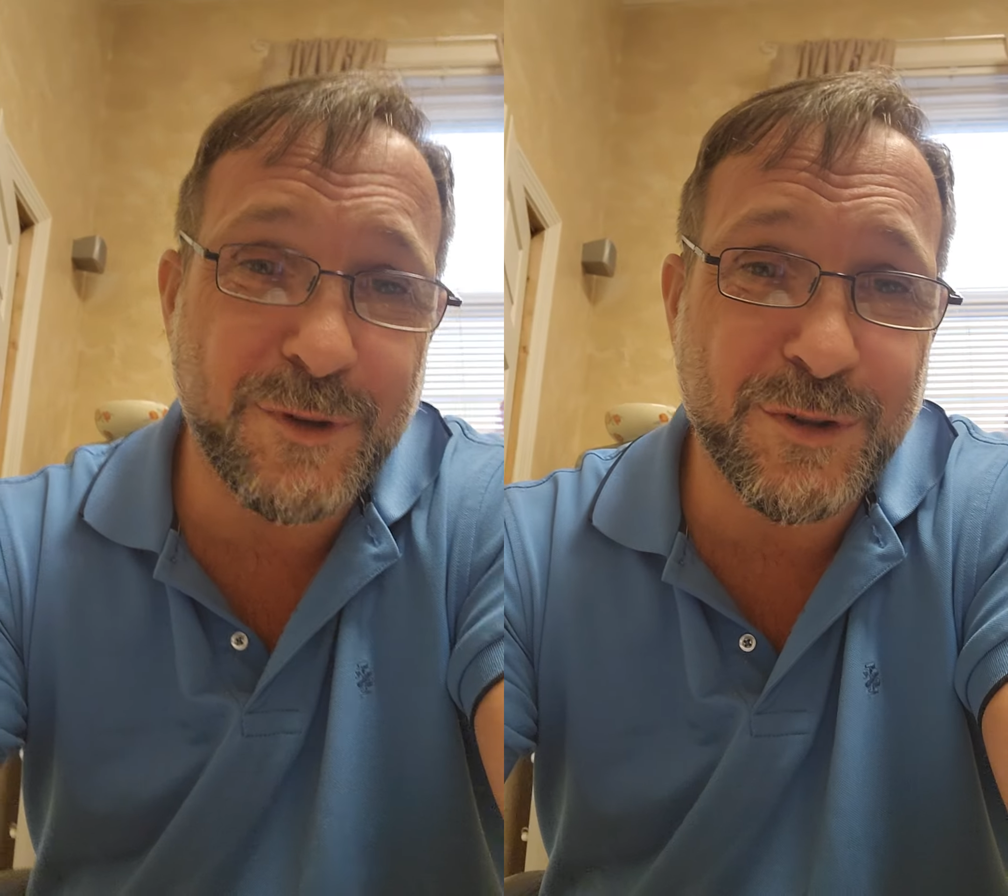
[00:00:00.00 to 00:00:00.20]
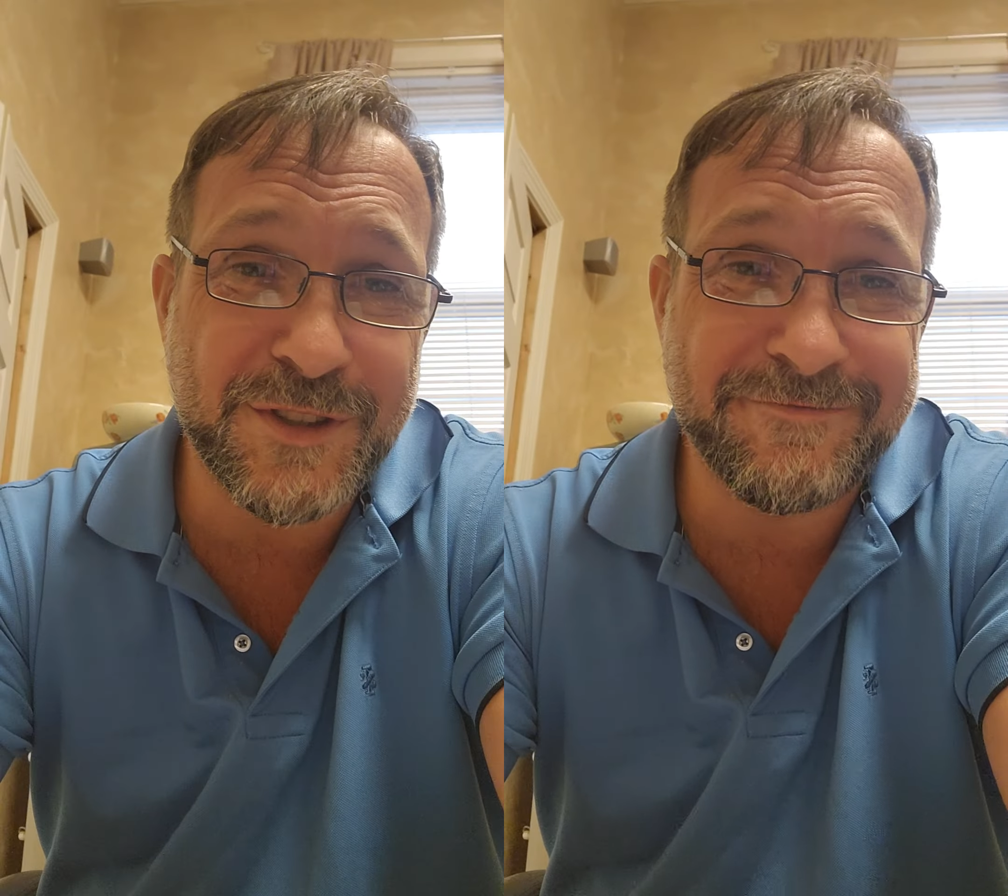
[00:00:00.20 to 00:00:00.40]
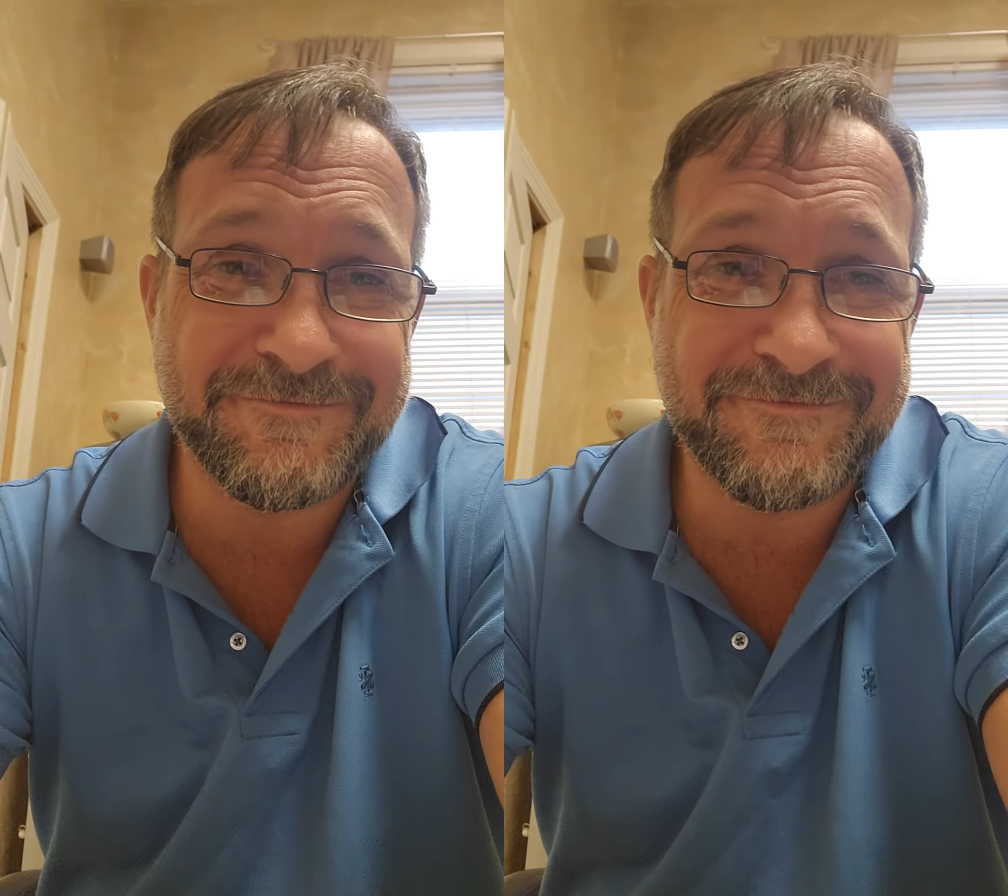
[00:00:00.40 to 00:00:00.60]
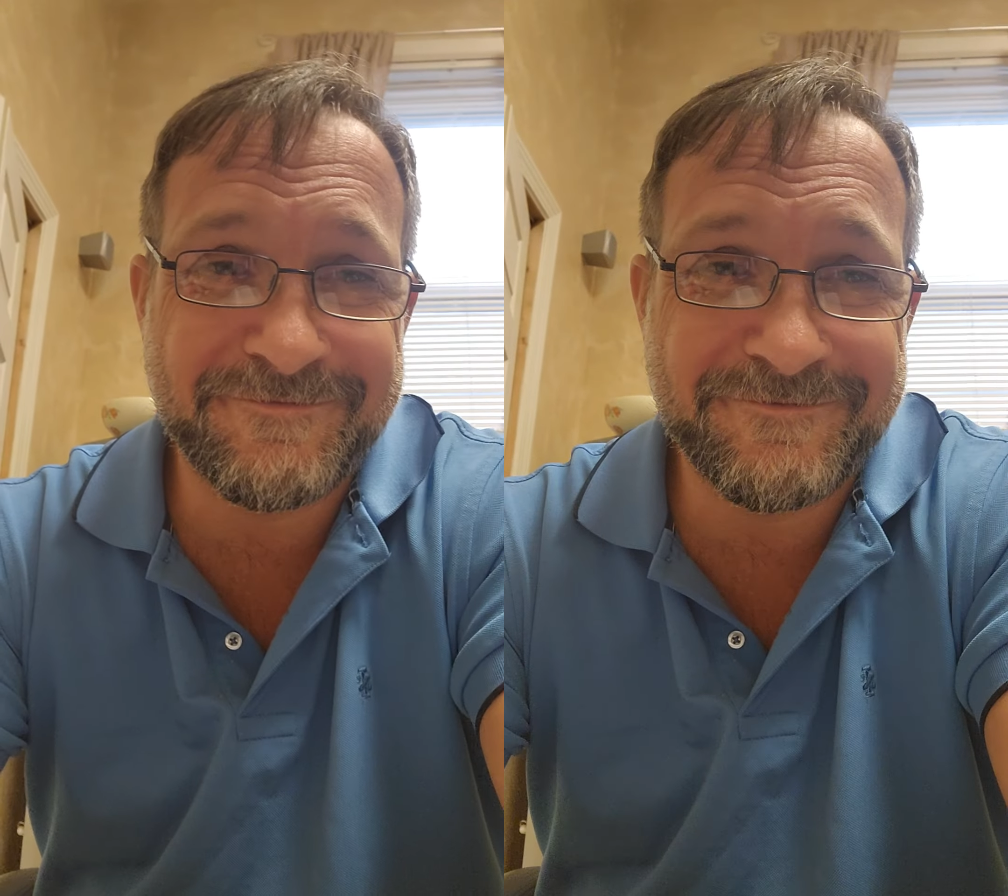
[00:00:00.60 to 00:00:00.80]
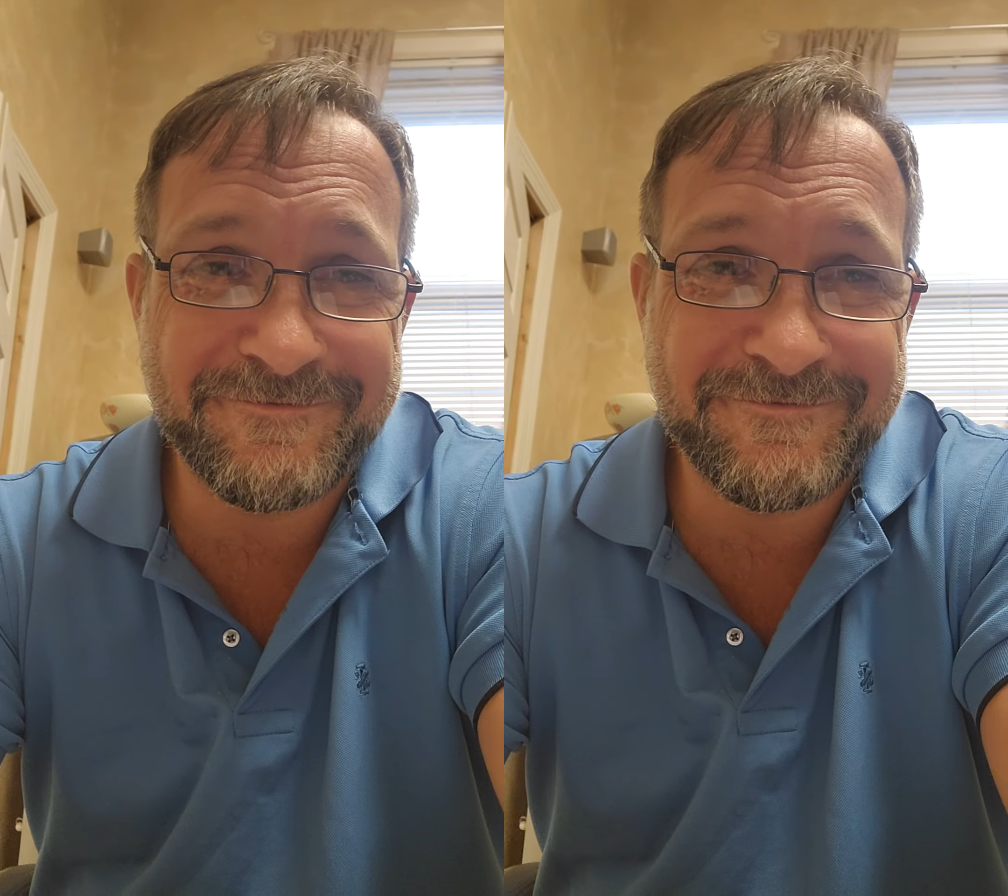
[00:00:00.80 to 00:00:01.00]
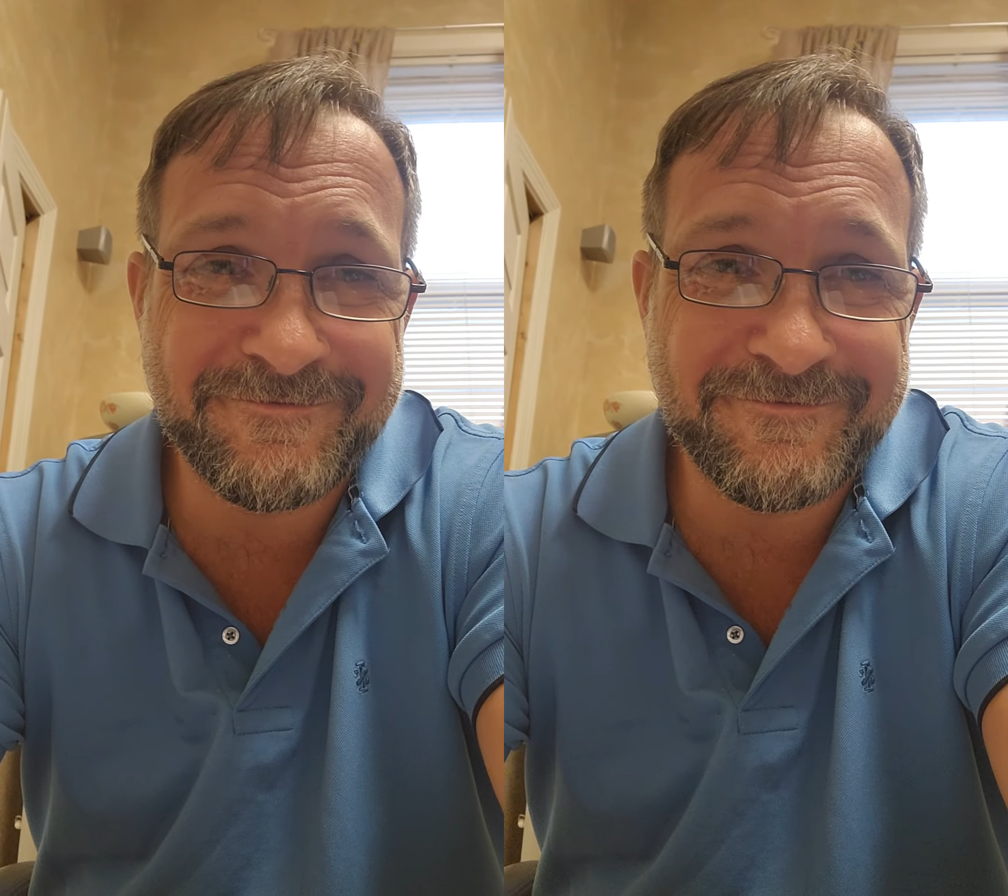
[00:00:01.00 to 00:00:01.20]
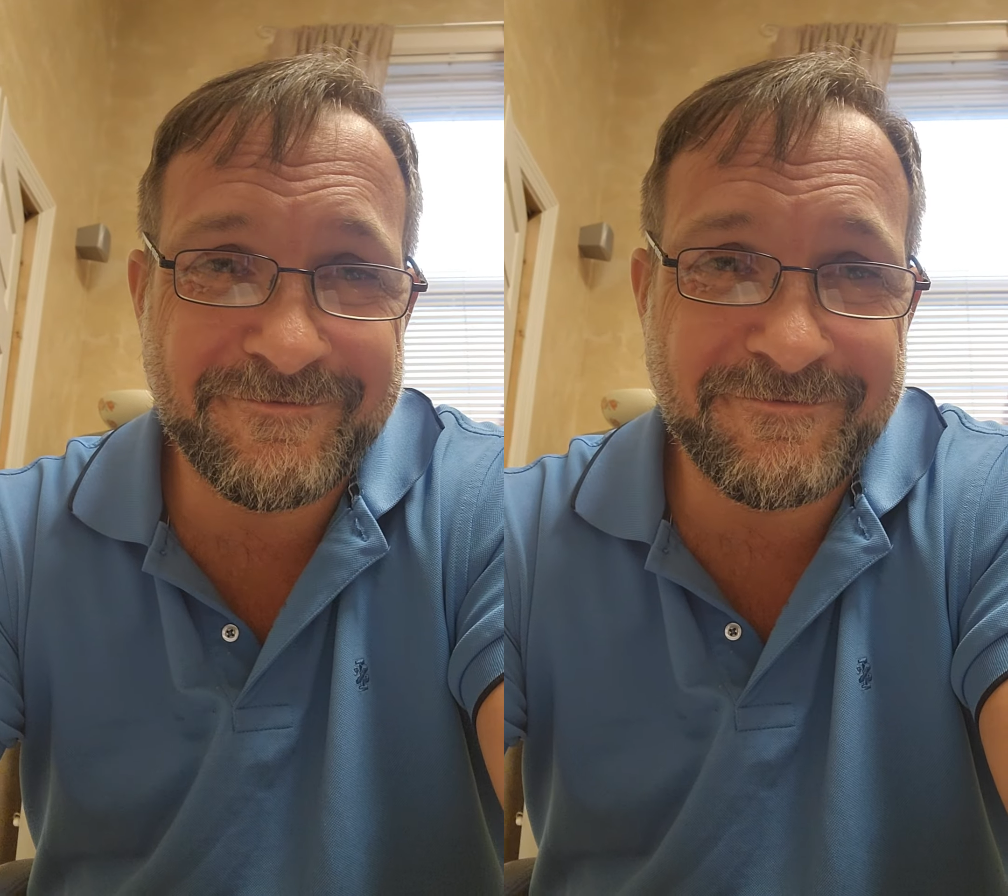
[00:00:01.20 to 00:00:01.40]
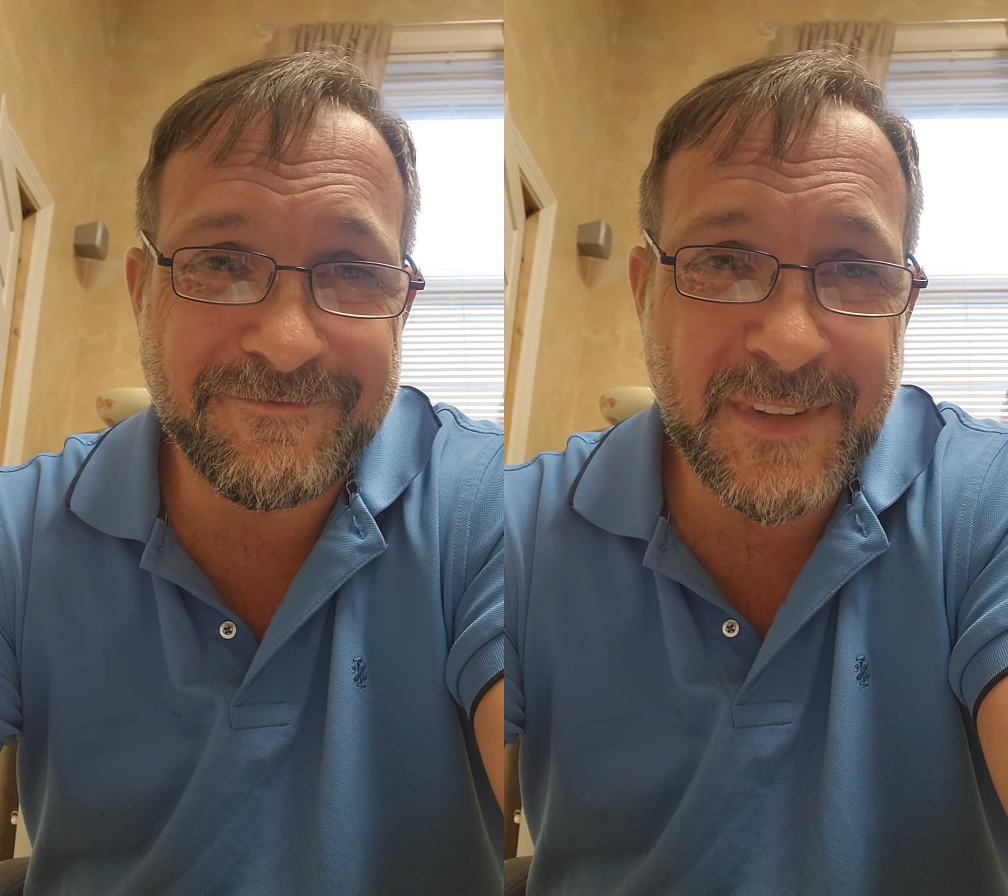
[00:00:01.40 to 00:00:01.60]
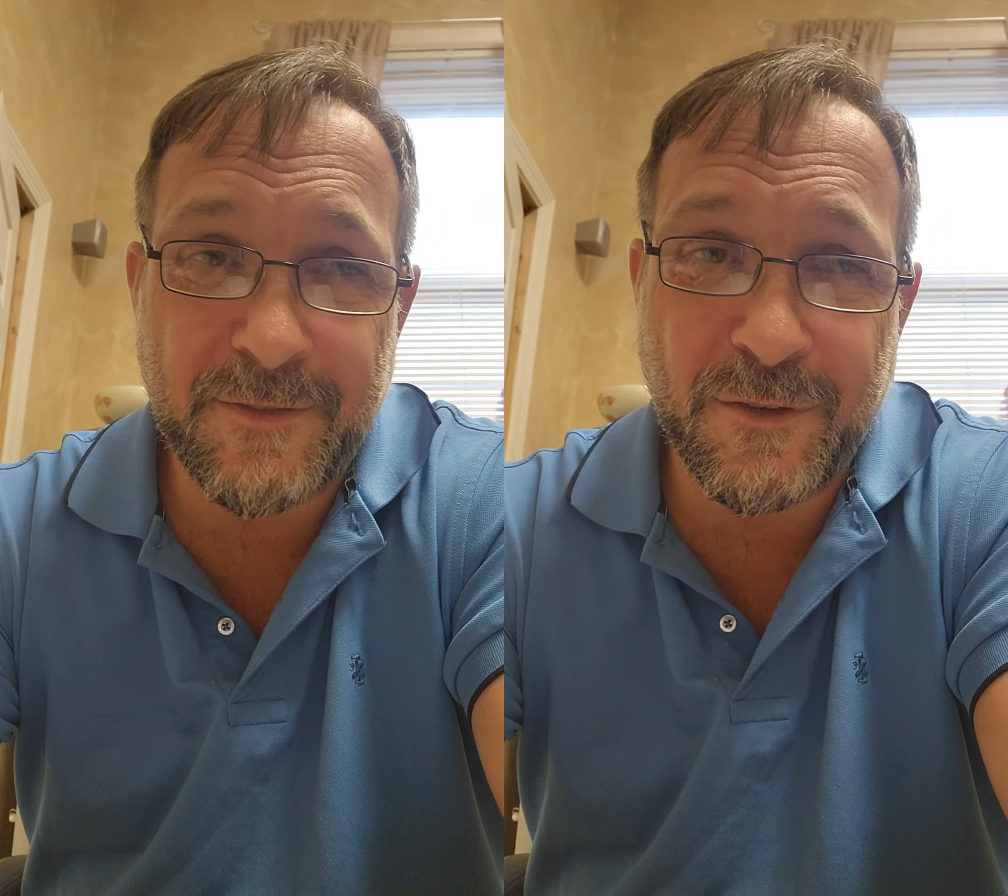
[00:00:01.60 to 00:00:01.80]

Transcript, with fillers: folks? If